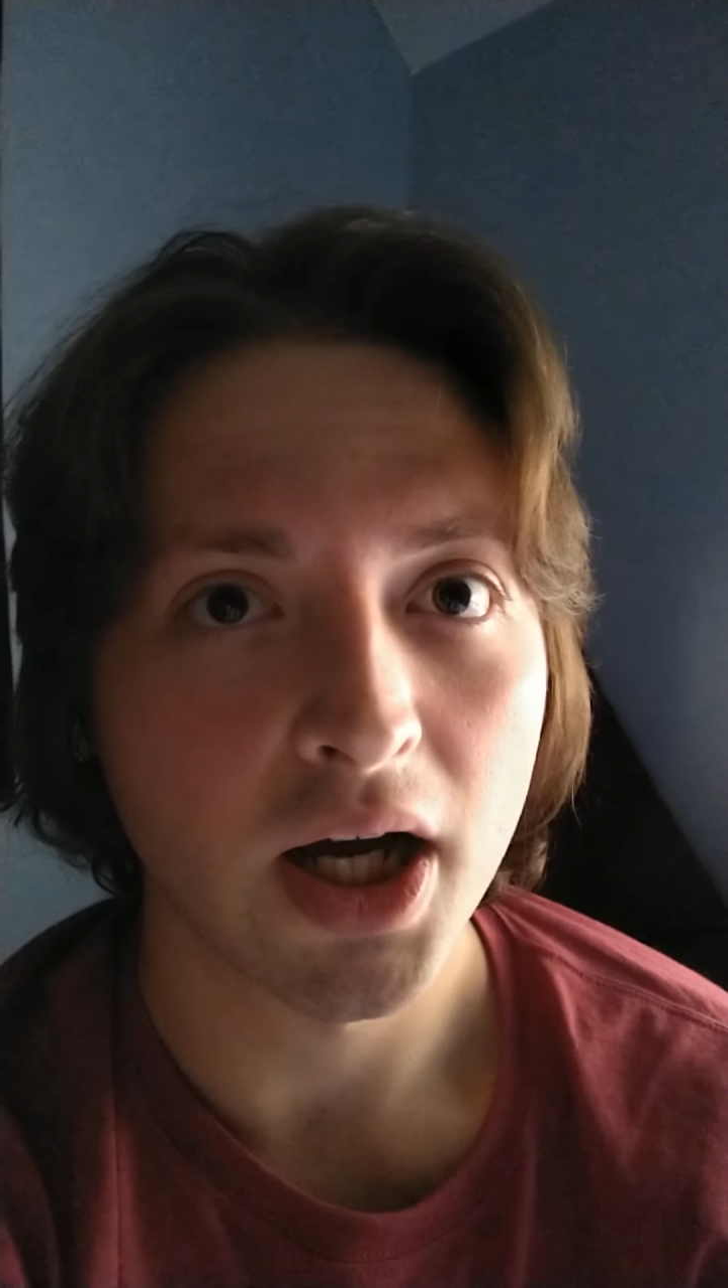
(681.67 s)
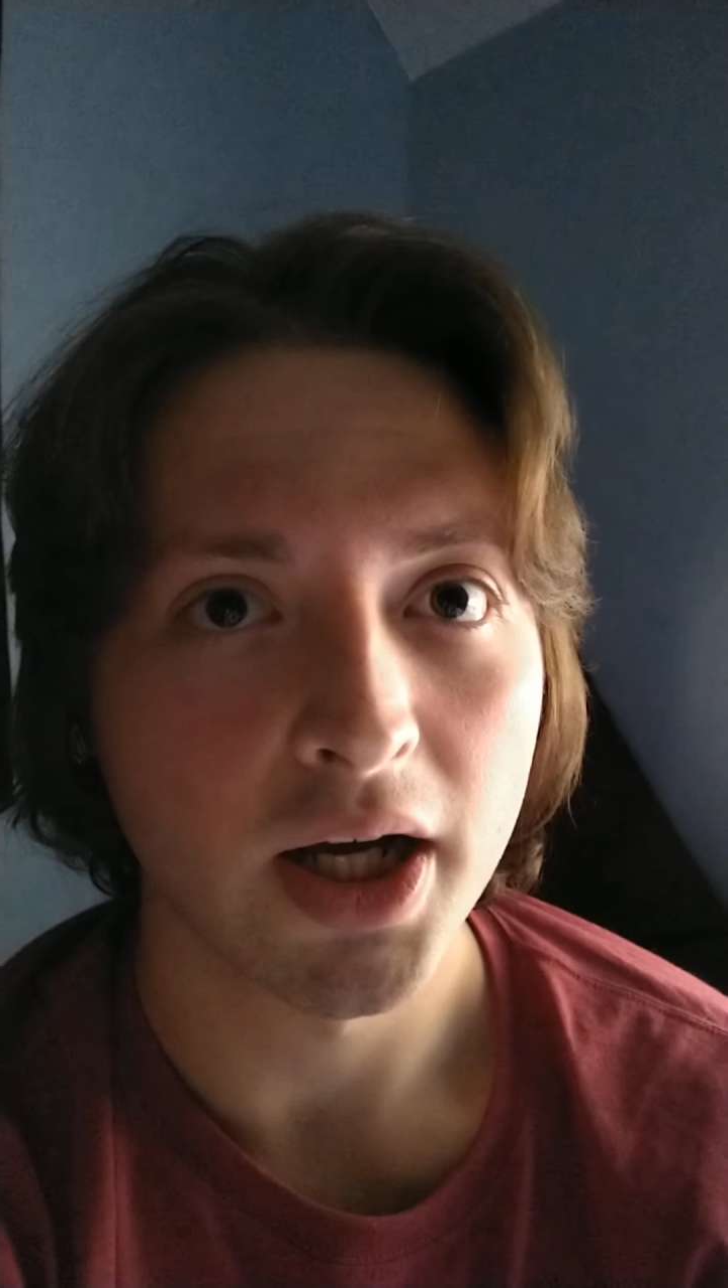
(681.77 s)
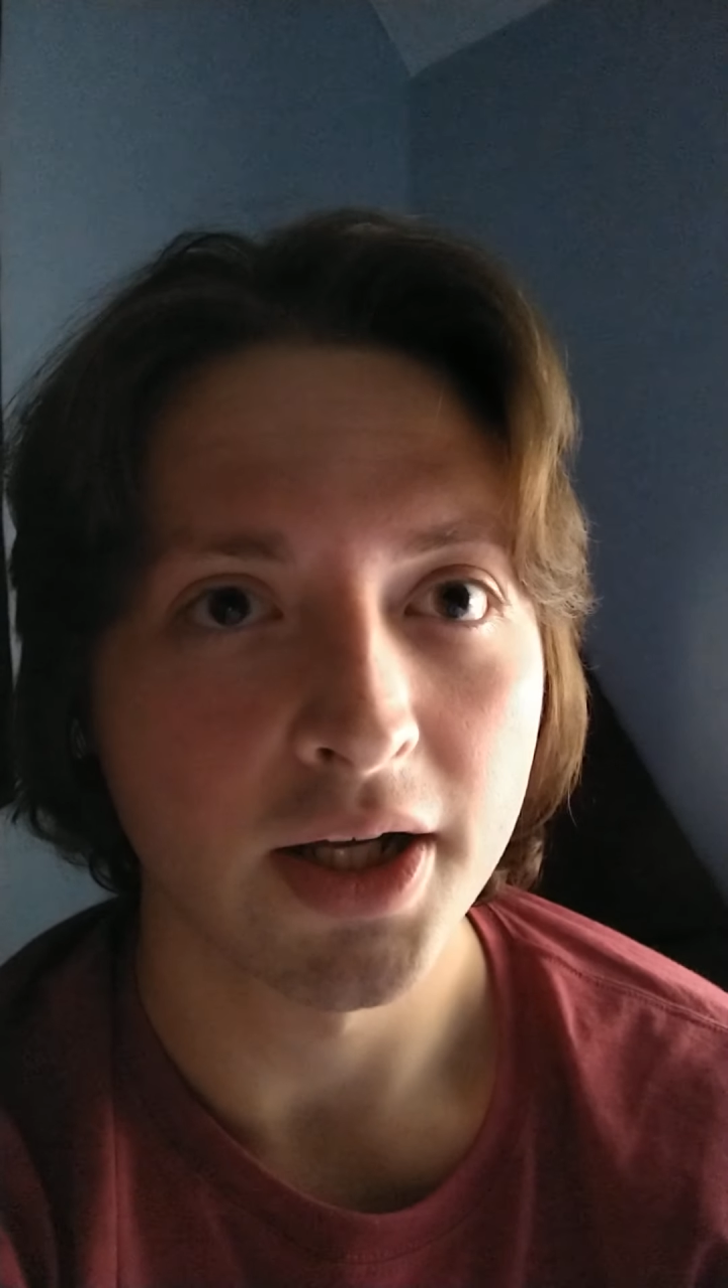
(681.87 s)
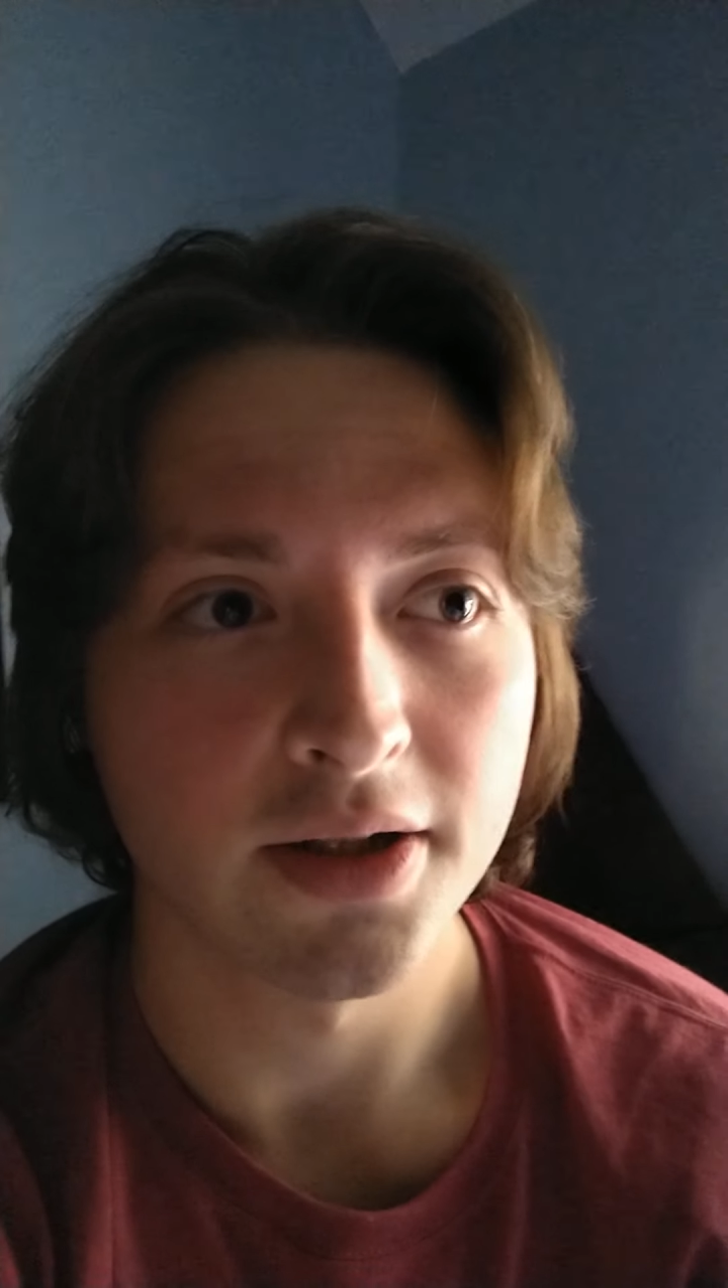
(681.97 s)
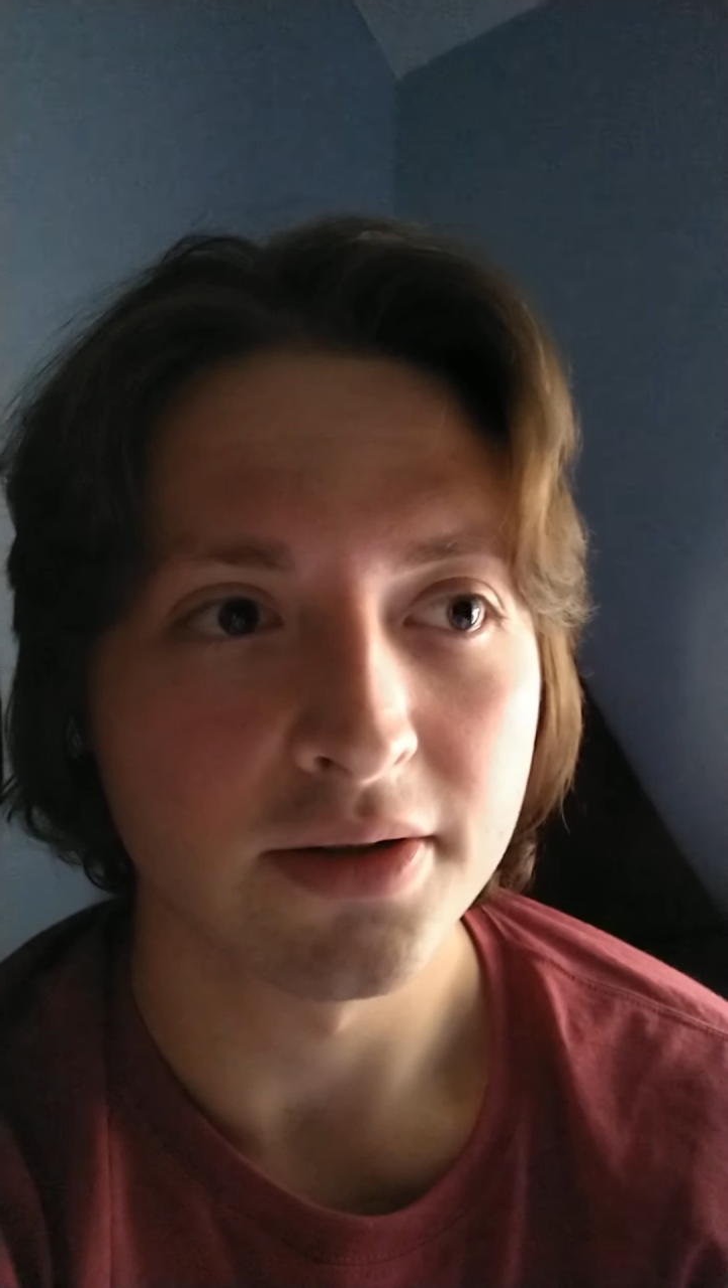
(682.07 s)

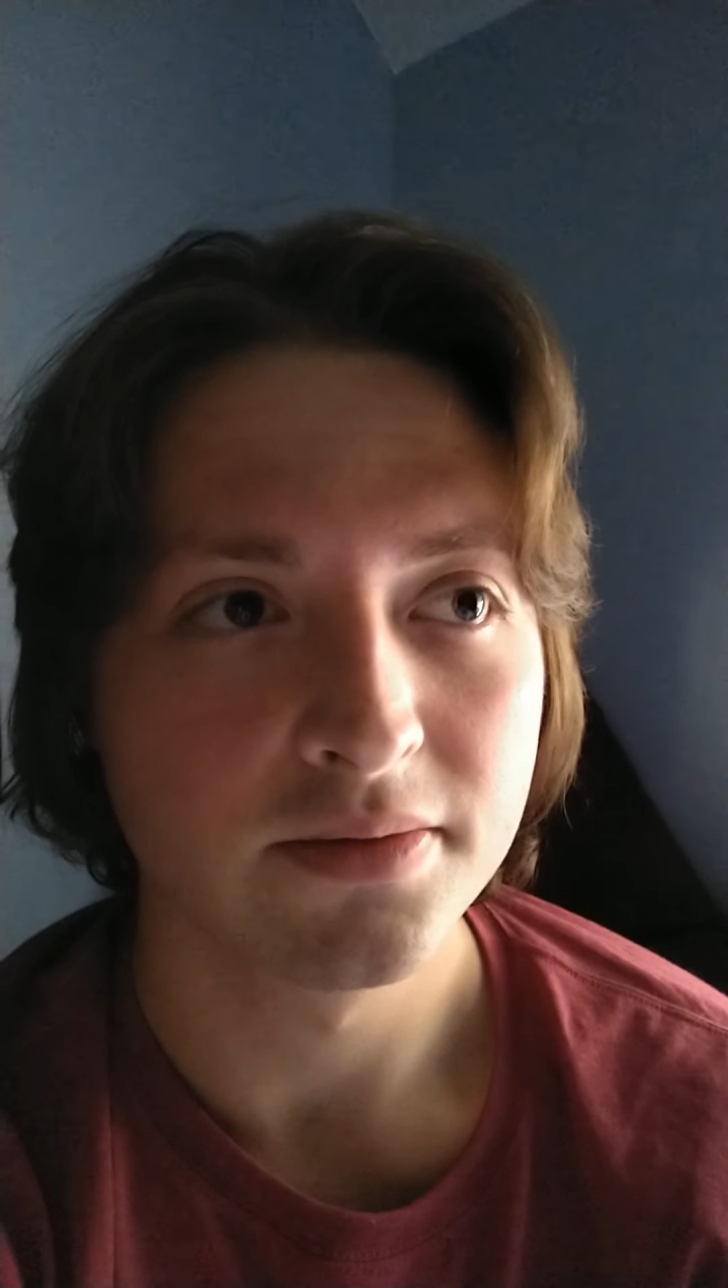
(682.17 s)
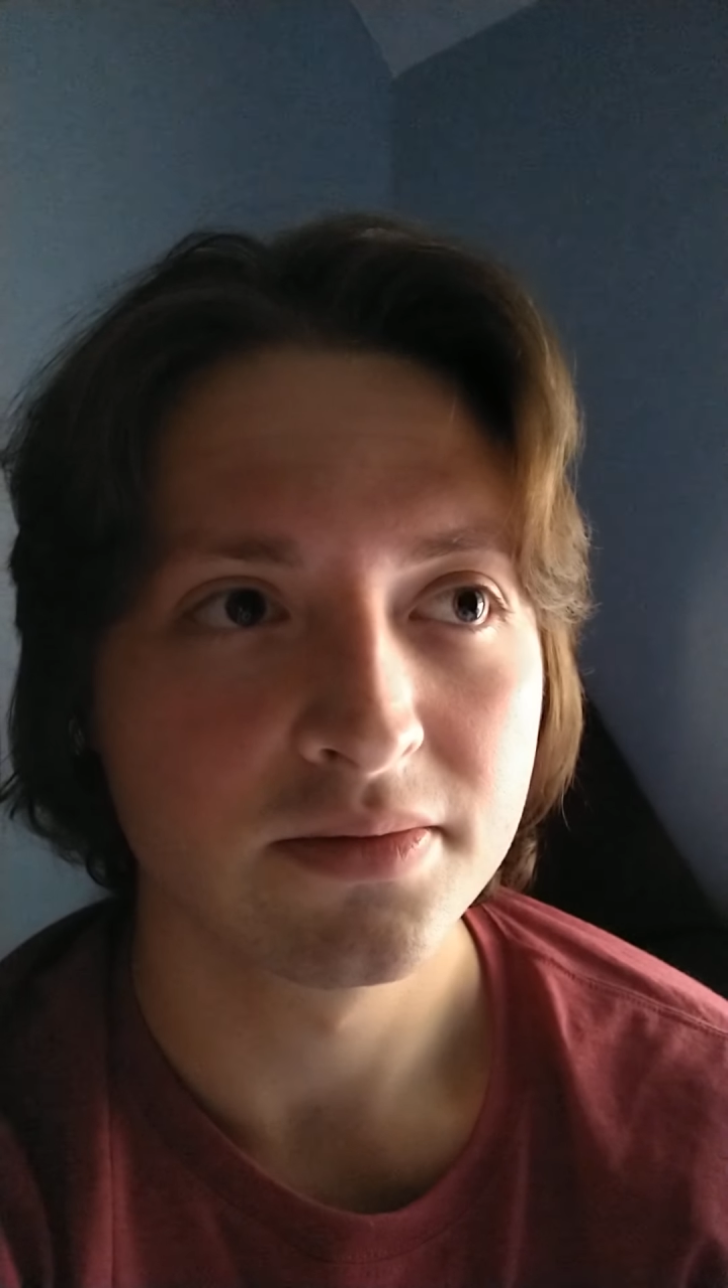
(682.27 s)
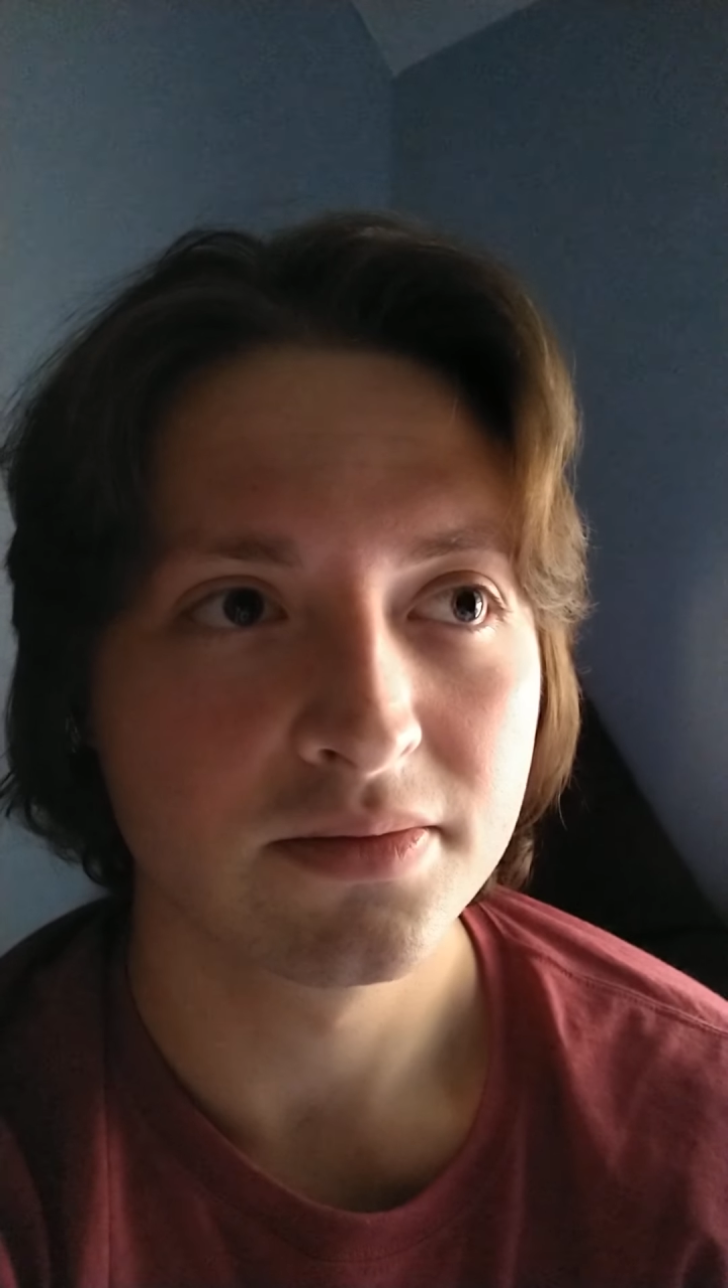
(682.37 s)
I